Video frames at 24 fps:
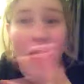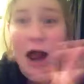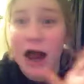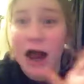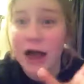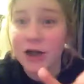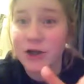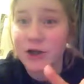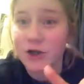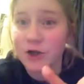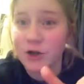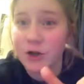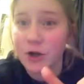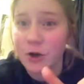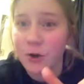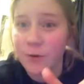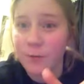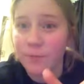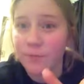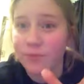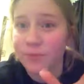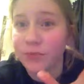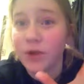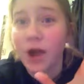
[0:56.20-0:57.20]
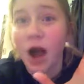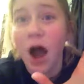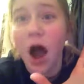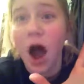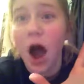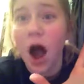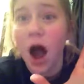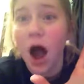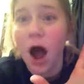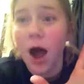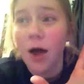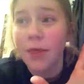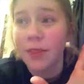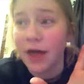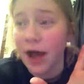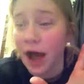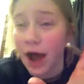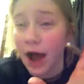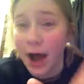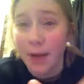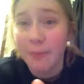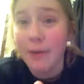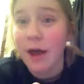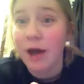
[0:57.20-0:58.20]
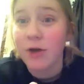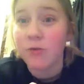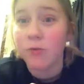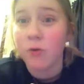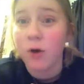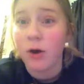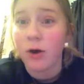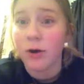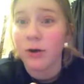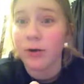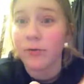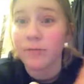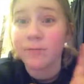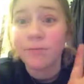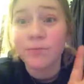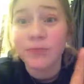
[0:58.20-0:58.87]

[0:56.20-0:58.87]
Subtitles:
I just know that I'm out of water